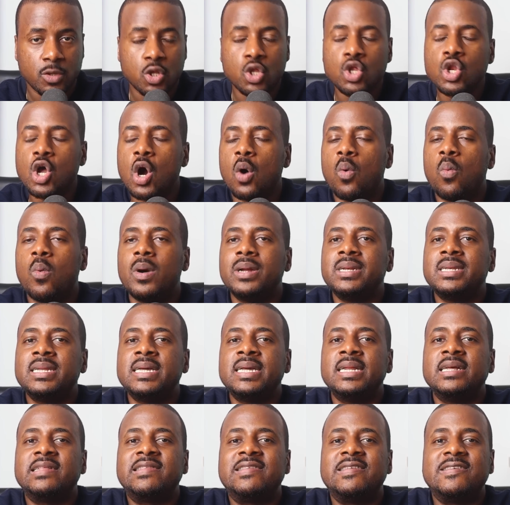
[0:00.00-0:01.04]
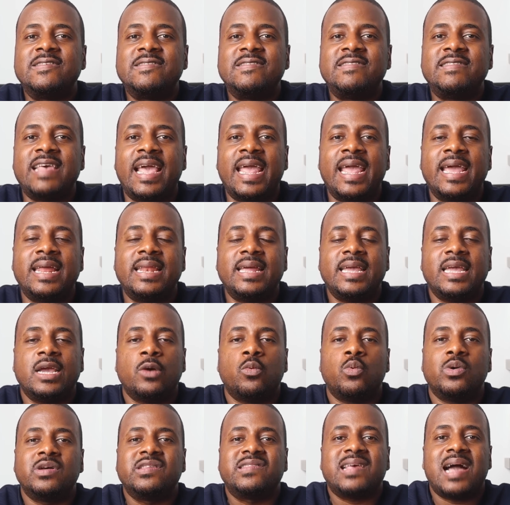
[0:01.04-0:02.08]
No one needed to say it. It
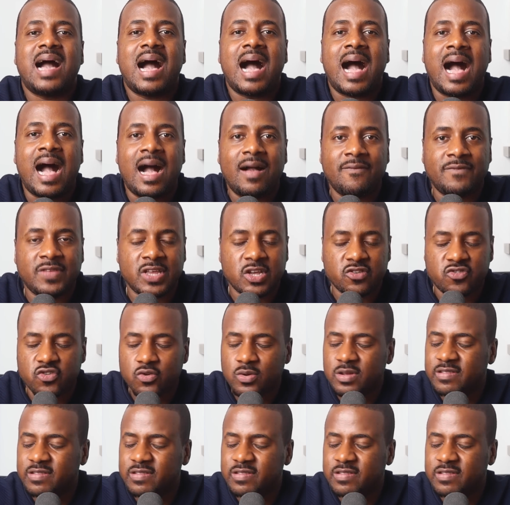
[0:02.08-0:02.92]
was obvious.